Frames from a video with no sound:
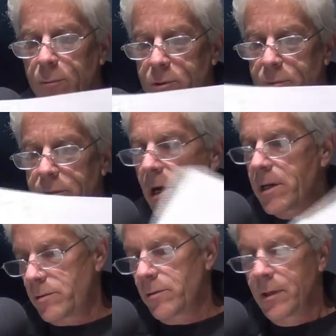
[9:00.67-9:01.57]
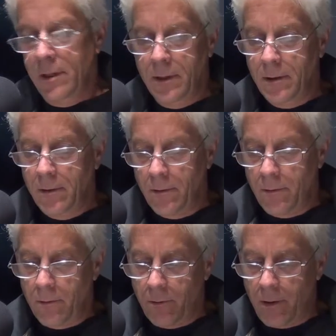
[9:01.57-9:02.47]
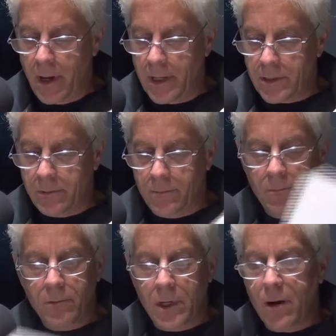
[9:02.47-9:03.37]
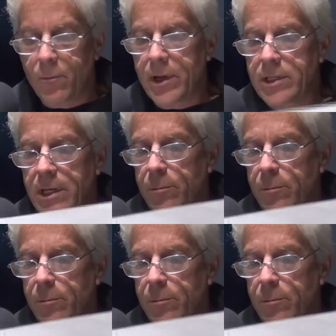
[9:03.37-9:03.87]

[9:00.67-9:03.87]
which would cost, as Cartwright said,